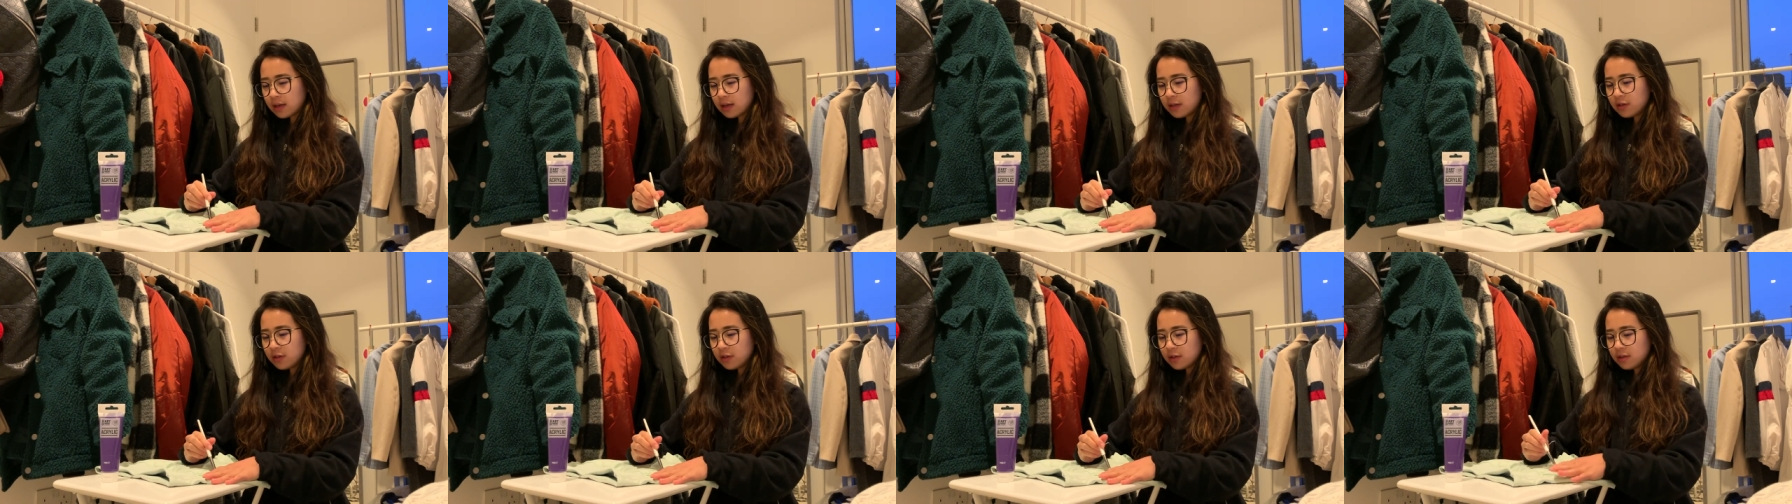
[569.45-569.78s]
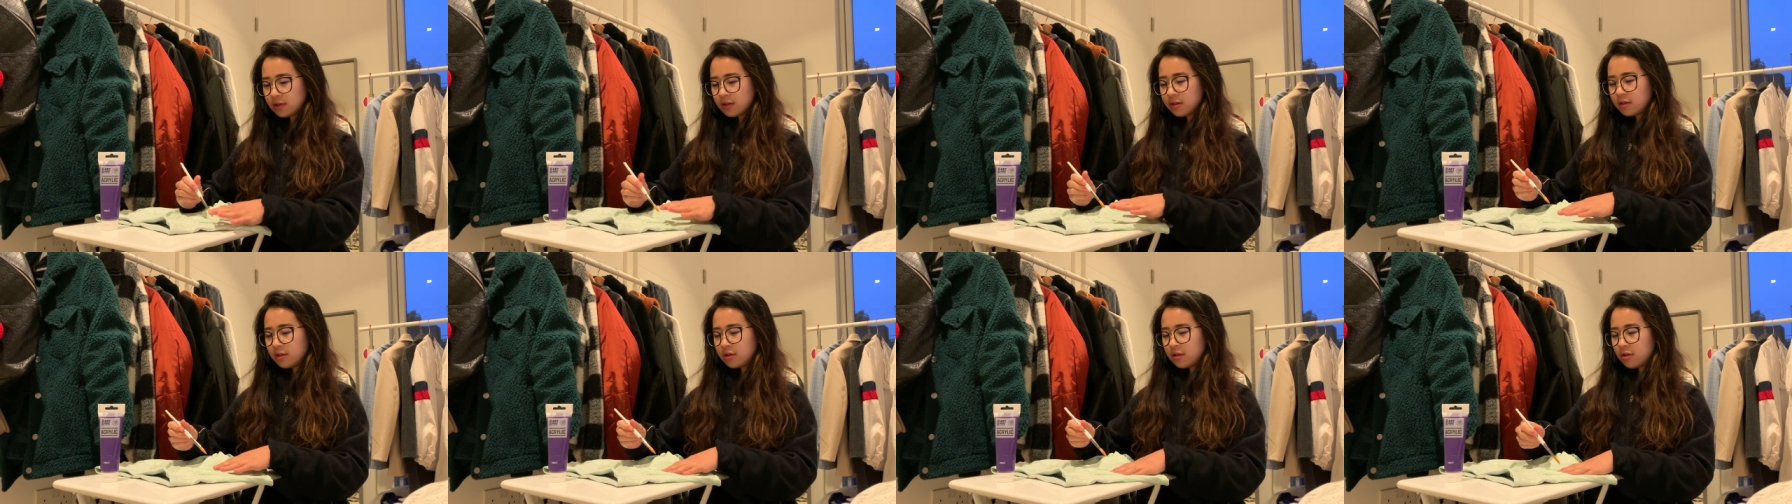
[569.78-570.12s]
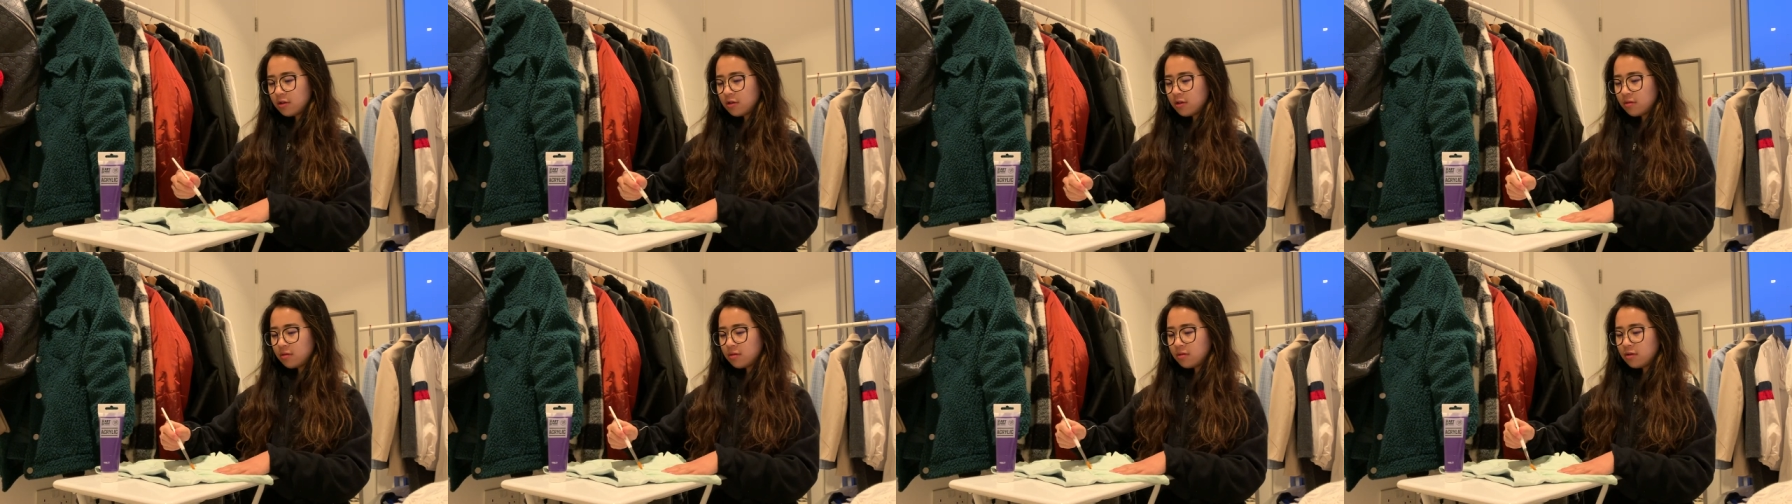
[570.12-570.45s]
can just, you
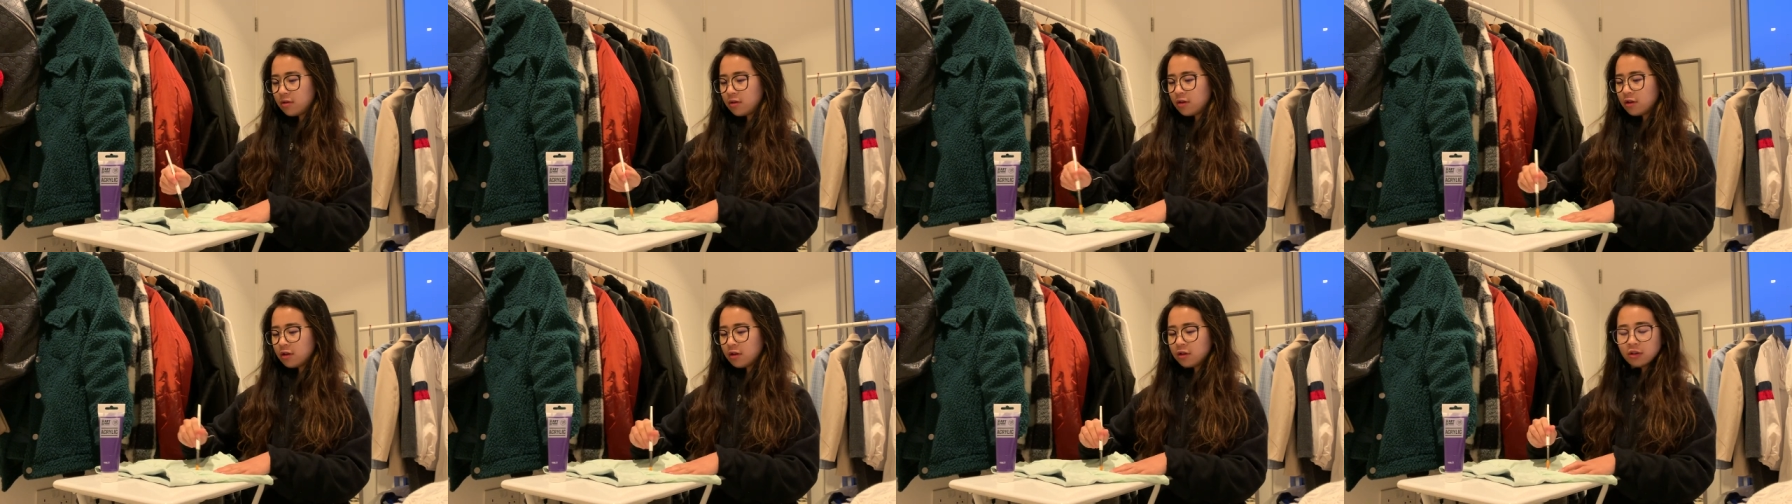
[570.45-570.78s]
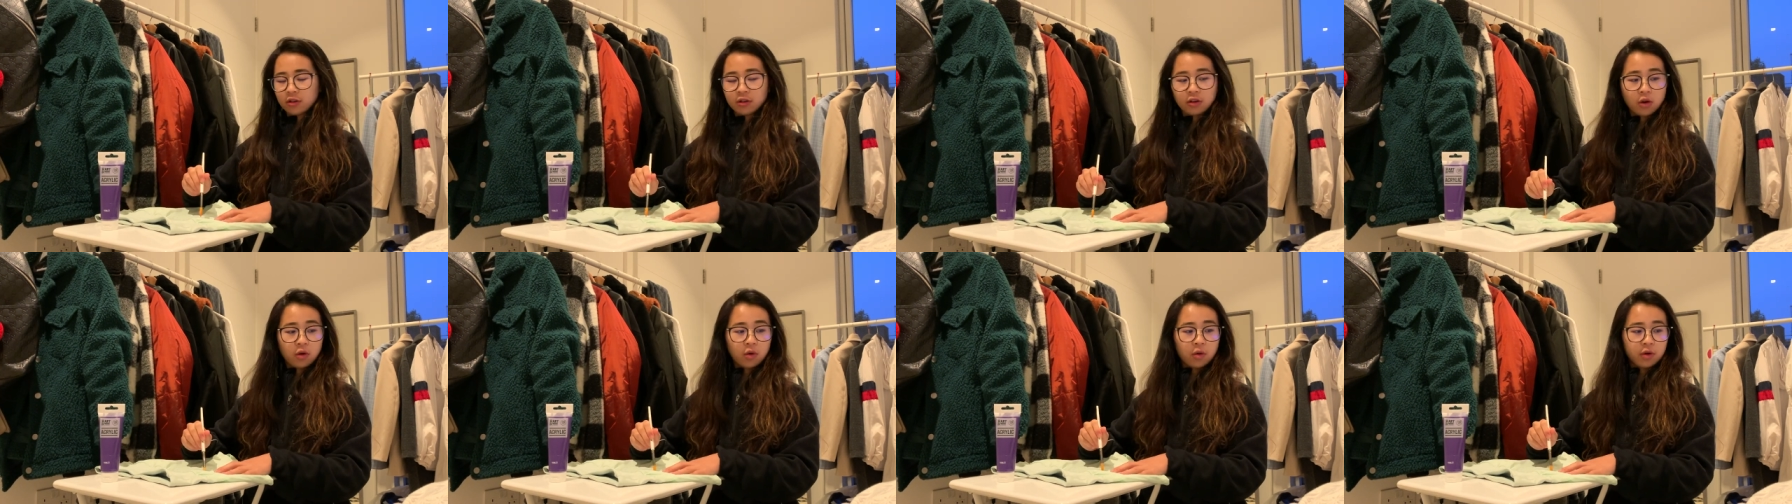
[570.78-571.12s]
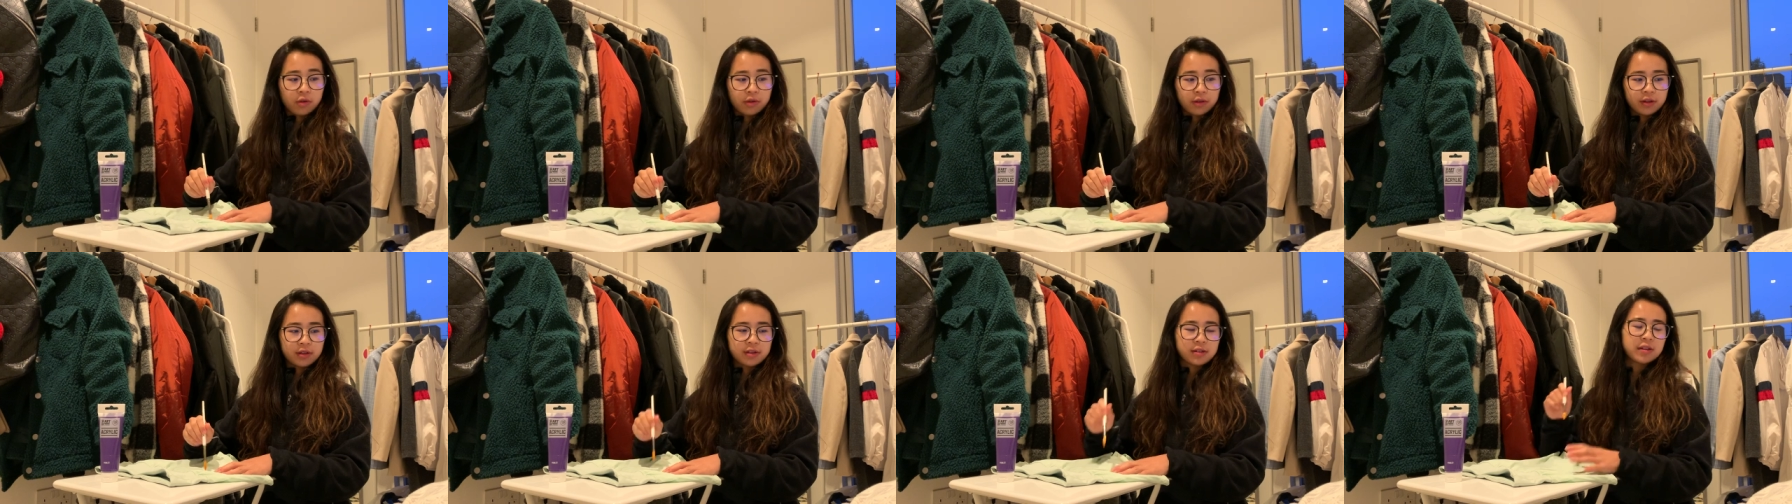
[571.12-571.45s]
know, go
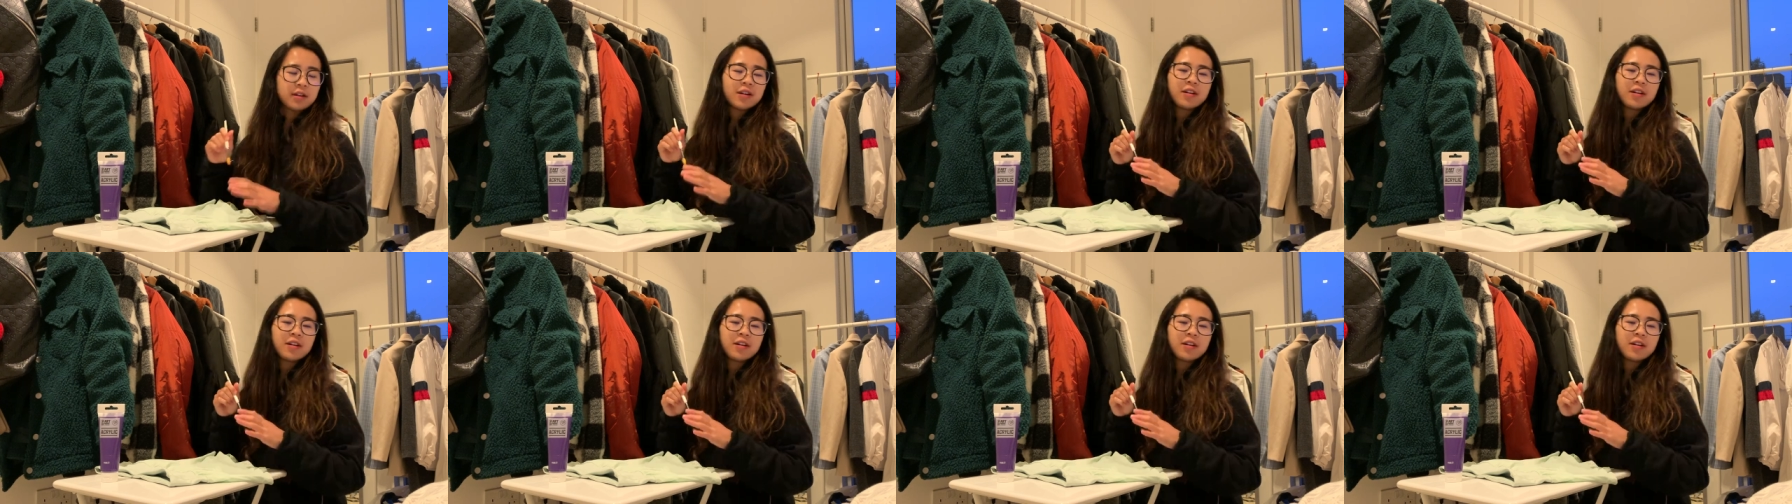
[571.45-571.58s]
on this.